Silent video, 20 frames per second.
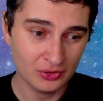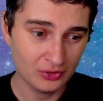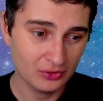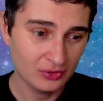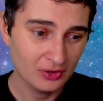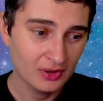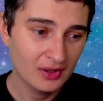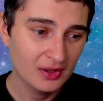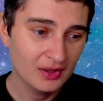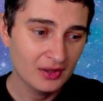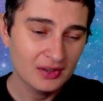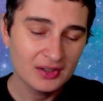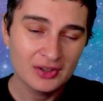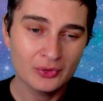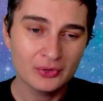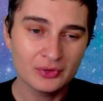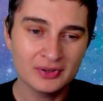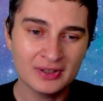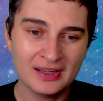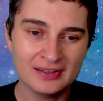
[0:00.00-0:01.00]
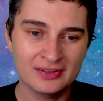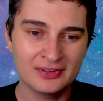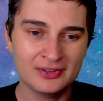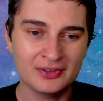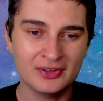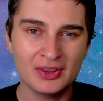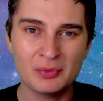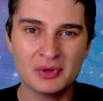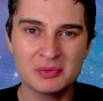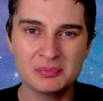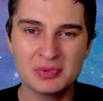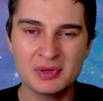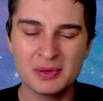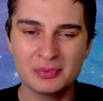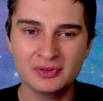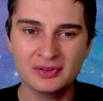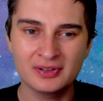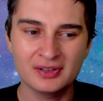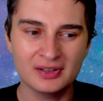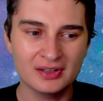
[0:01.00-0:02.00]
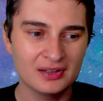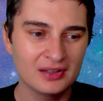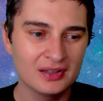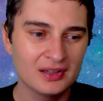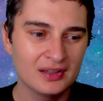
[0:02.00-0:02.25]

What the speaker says: You don't necessarily want people to